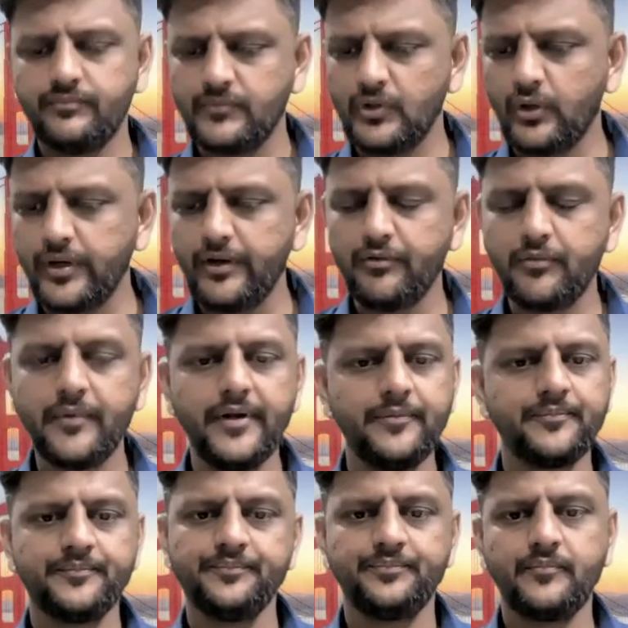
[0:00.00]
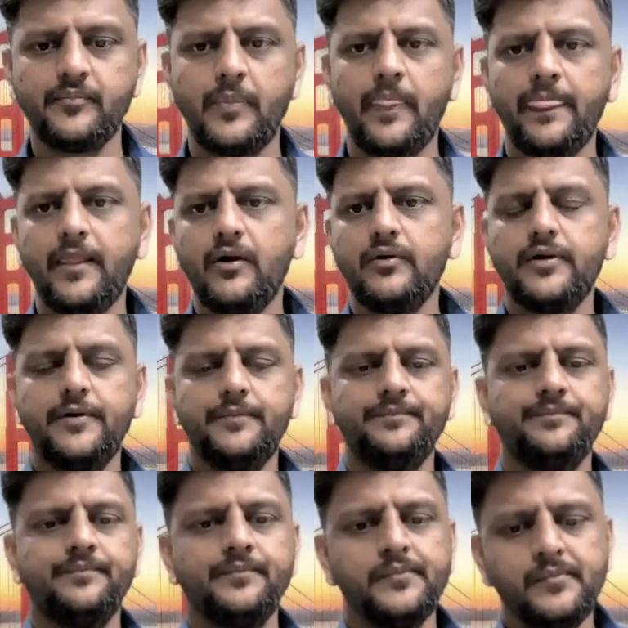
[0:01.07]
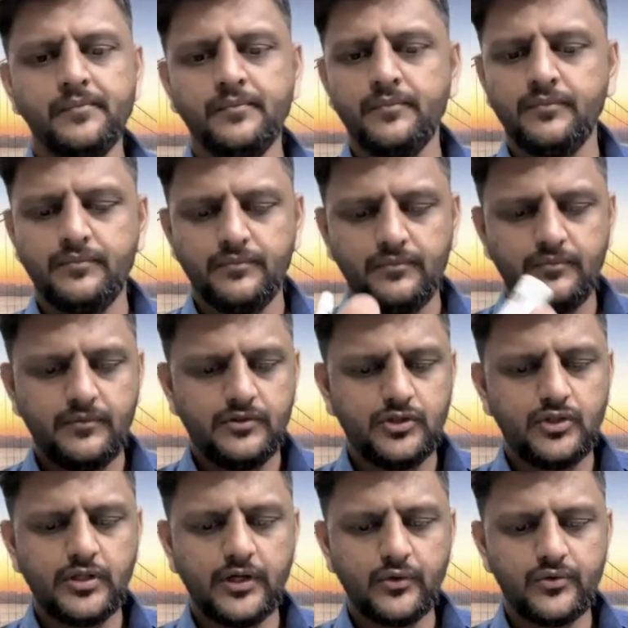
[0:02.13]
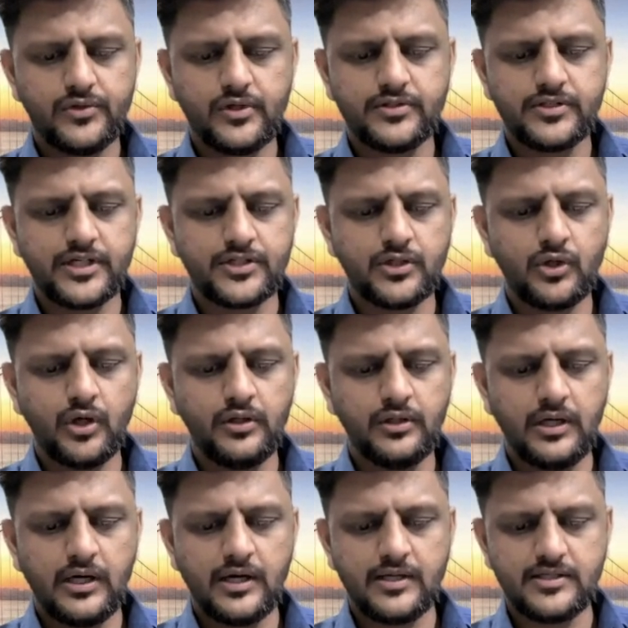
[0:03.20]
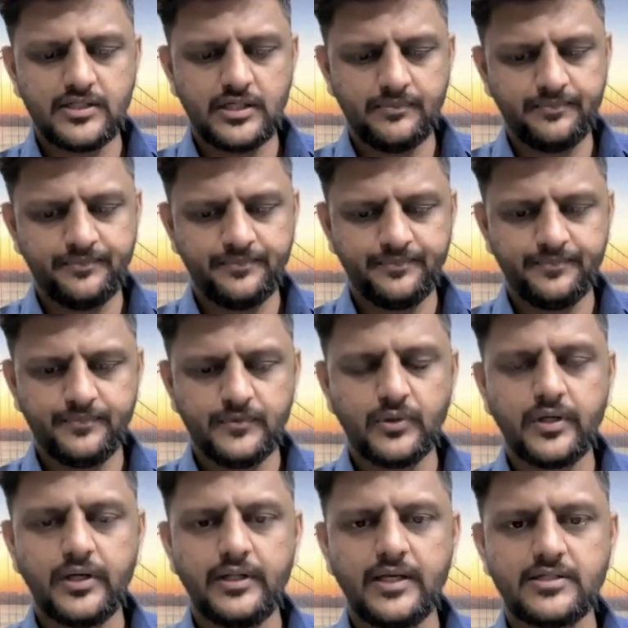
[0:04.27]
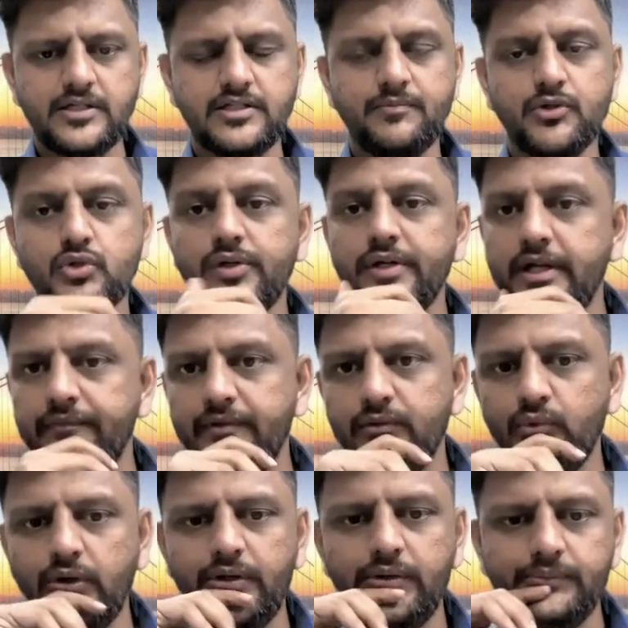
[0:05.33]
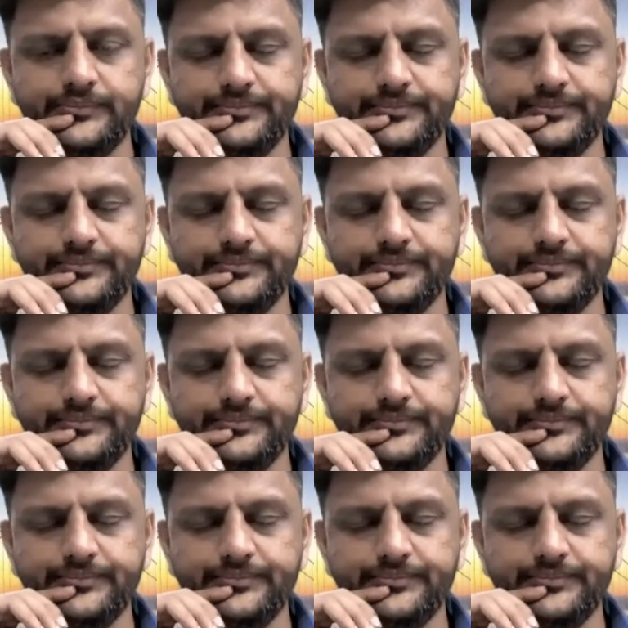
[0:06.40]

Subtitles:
Alright, everybody? Okay. So that was your session on RCM. Okay, next session which will take with what?